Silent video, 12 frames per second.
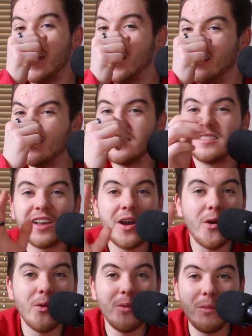It's
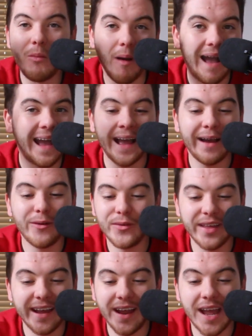so out
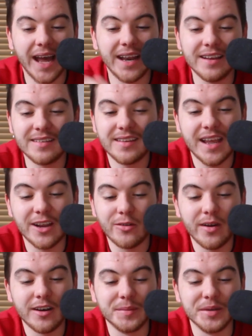there and it's
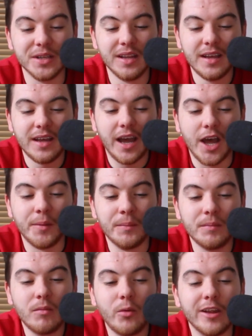incredible,
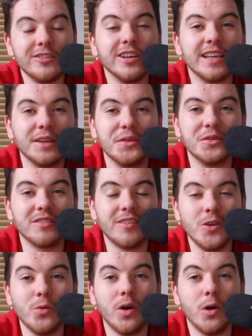where she kills
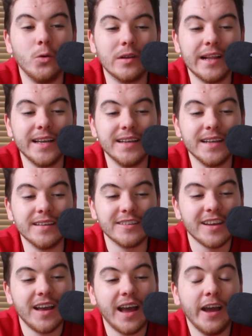2 old ladies
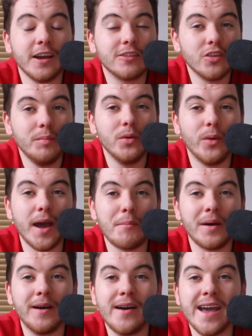at a Tupperware
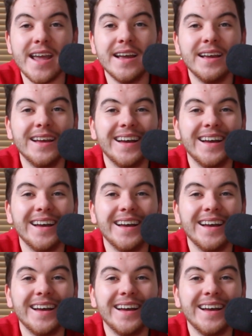party,